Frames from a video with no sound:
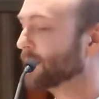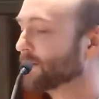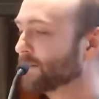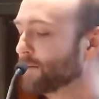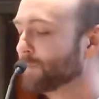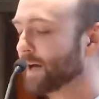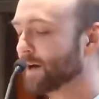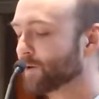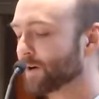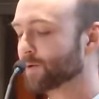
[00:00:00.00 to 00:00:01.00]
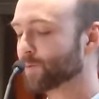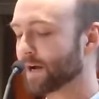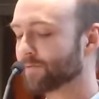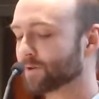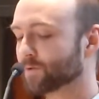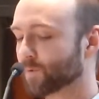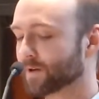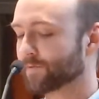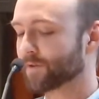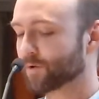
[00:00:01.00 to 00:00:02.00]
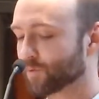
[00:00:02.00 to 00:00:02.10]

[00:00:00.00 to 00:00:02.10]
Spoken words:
somehow unraveled one of the